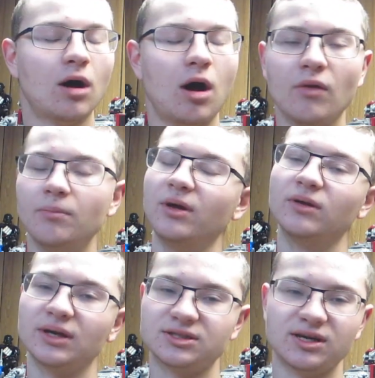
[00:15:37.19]
all the
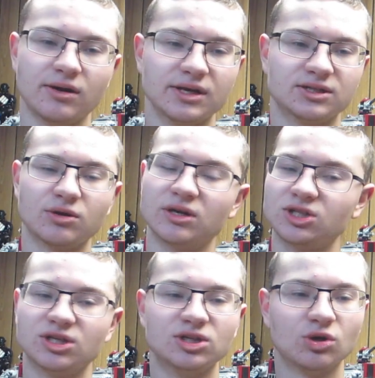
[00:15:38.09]
building series. You can
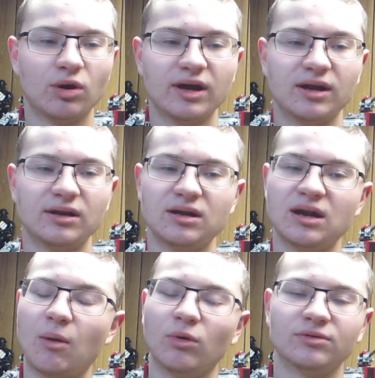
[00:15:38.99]
just enjoy it.
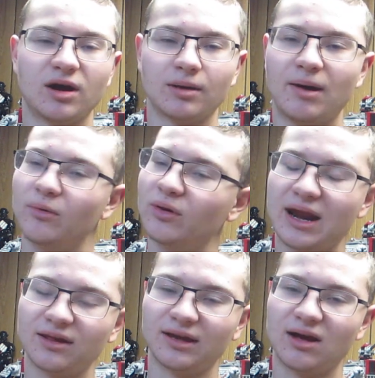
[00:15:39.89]
I won't talk about really
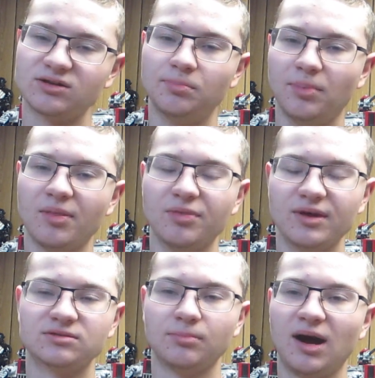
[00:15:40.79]
anything else but
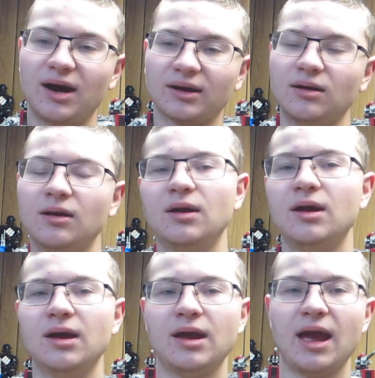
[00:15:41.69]
this mock.
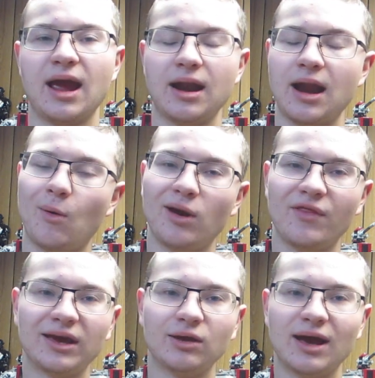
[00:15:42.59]
And I want
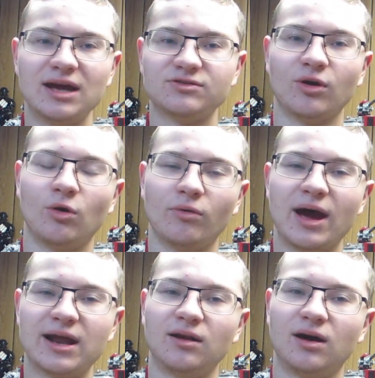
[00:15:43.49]
to thank you guys for the whole
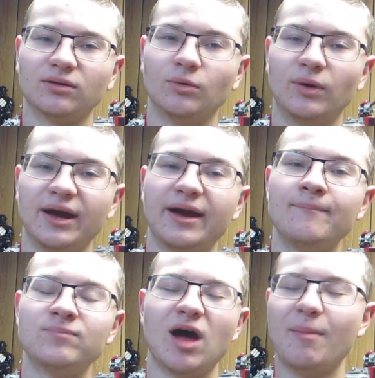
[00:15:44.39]
ride along the way.
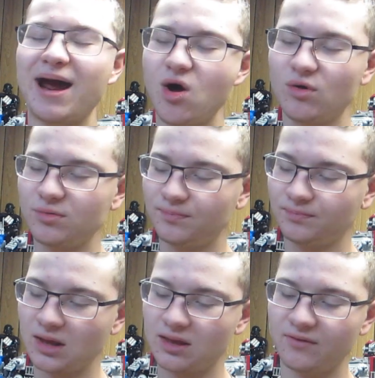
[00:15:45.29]
I know
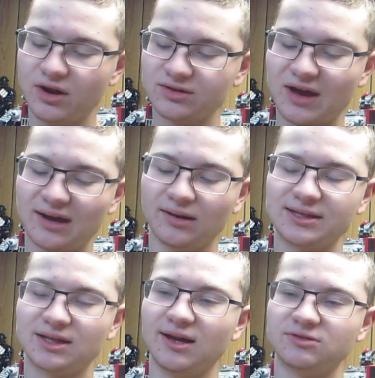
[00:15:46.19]
the videos have gotten
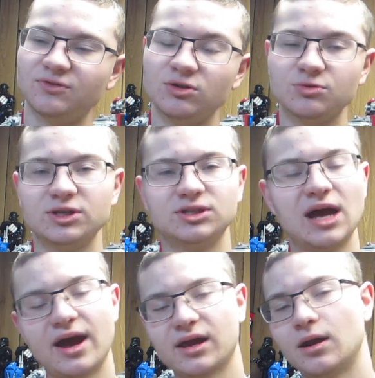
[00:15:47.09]
less and less views, which
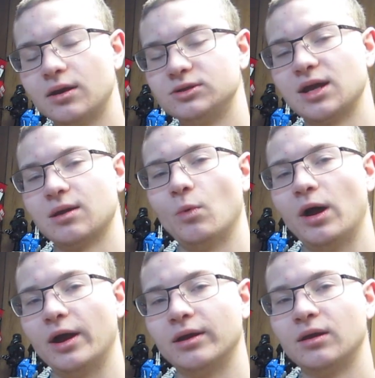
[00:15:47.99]
I can understand
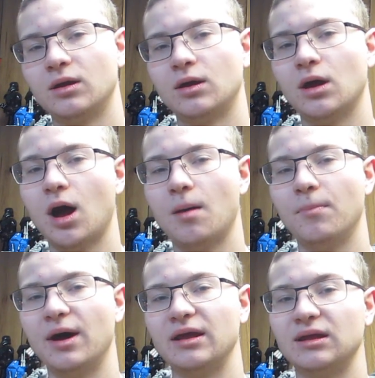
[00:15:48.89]
why.
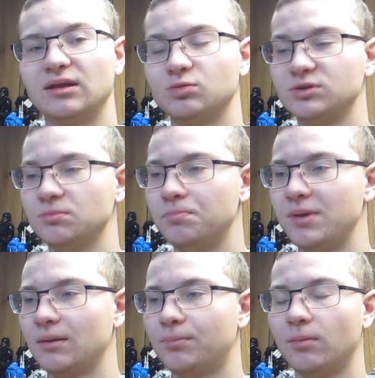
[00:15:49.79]
But this was a
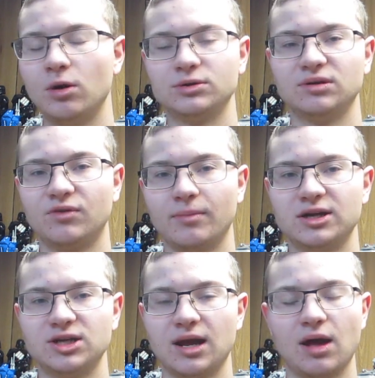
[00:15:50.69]
big promotion for
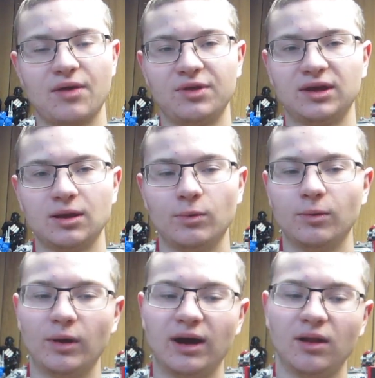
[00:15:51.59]
my channel. I think it
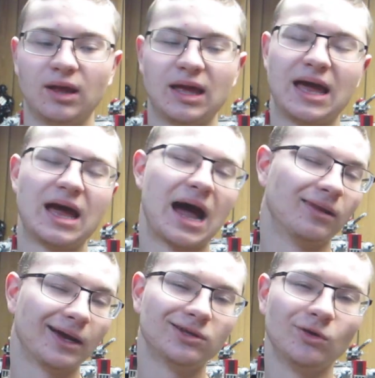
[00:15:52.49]
went well.
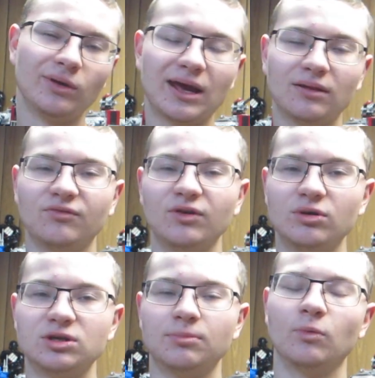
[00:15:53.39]
I'd like to do it again in the
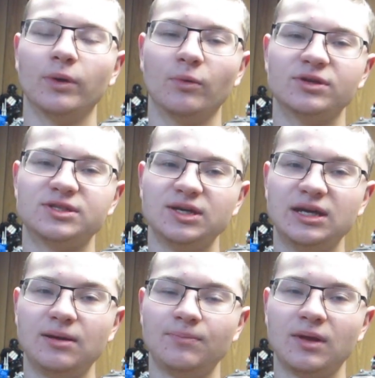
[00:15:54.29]
future, but we will
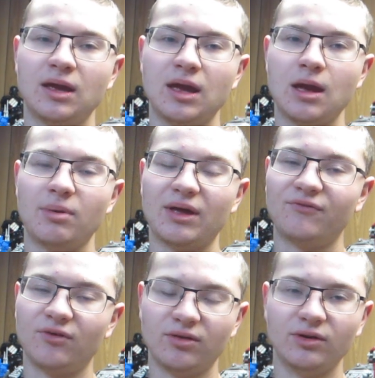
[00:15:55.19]
see.
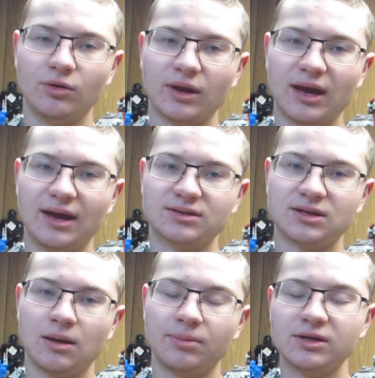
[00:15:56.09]
Without further ado,
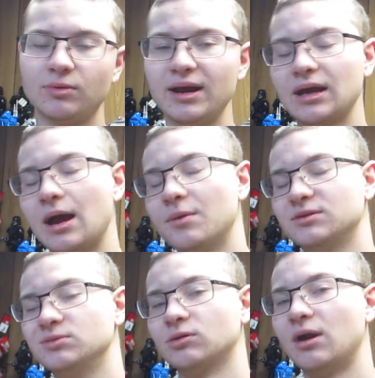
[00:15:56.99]
guys, please rate,
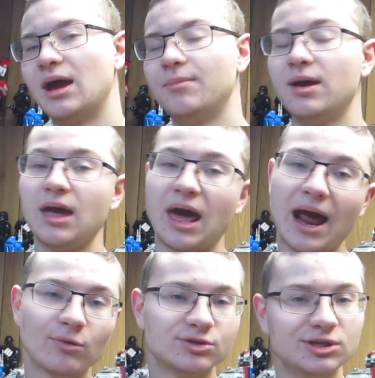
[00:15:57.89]
comment, subscribe,
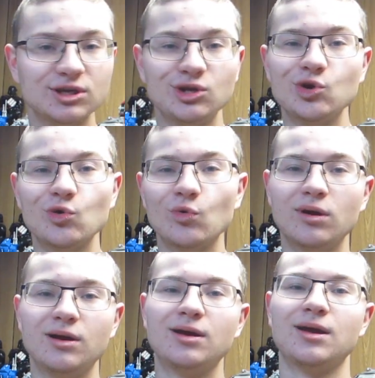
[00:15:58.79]
and I will see you
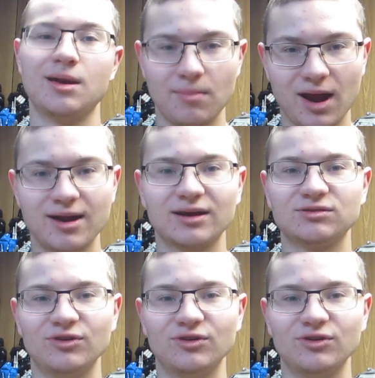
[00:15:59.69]
in my next